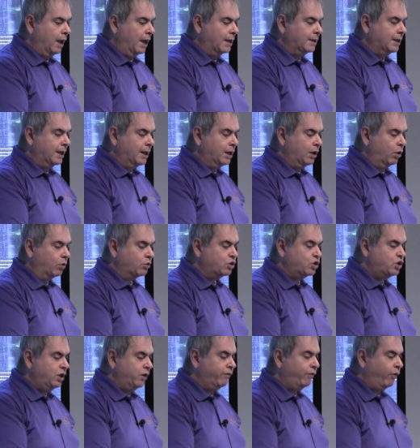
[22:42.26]
And then he
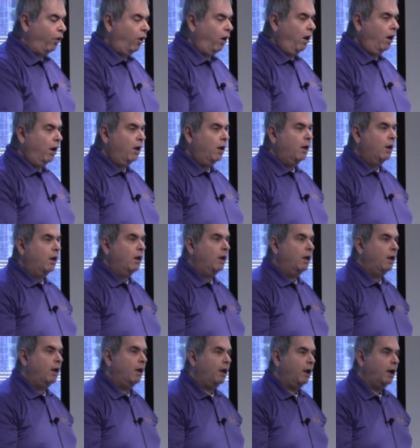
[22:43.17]
goes g4,
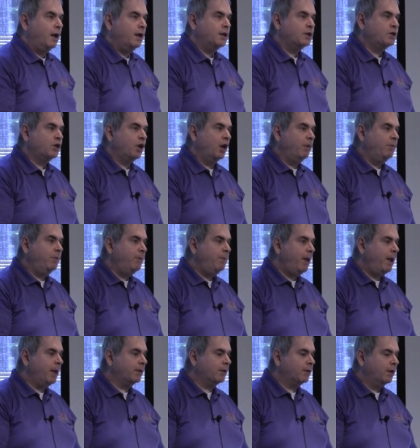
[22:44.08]
and it's going to be
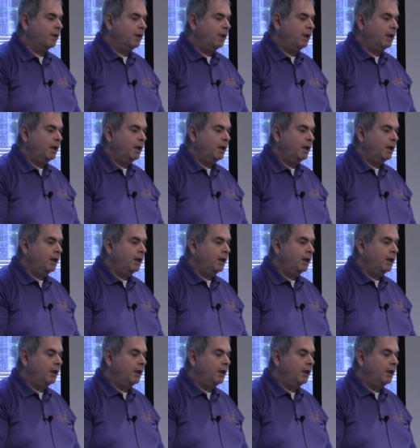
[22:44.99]
mate.